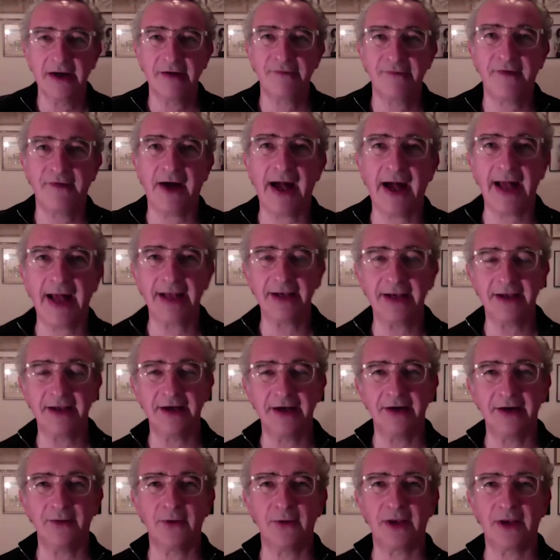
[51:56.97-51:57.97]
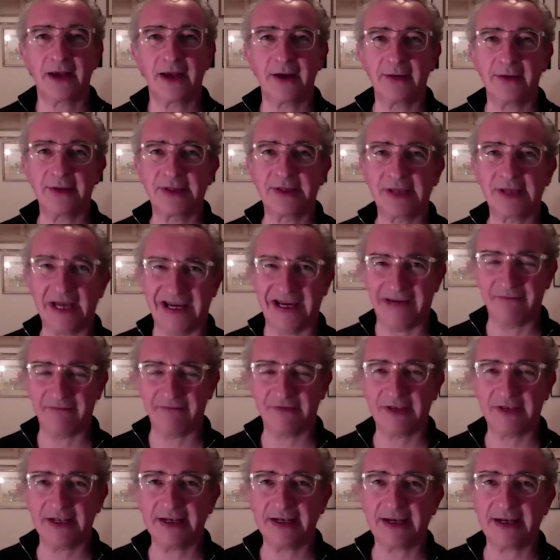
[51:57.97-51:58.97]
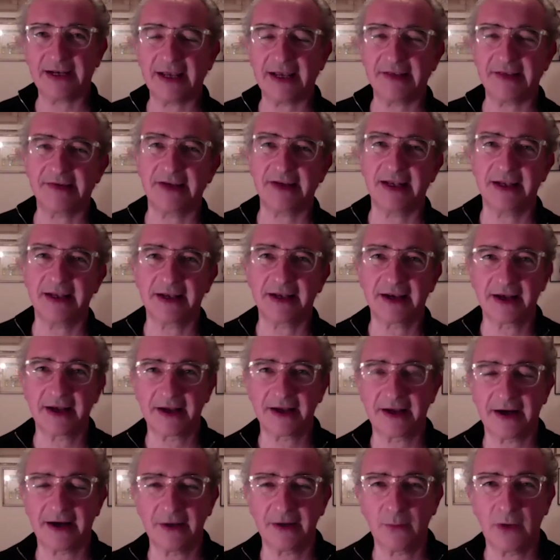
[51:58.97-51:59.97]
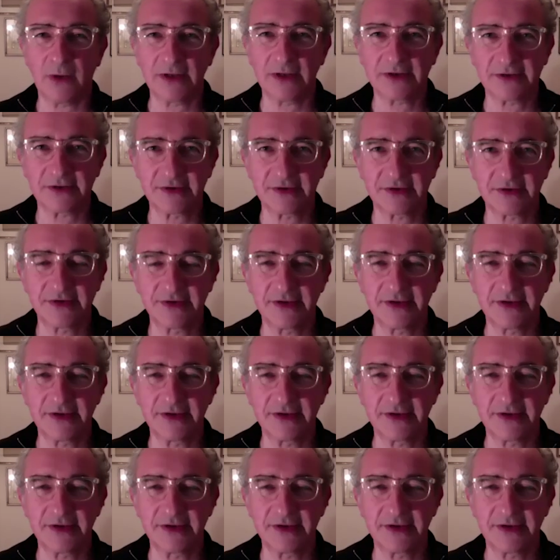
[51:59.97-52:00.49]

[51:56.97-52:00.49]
fan when I was seventeen and eighteen, and I, I went on,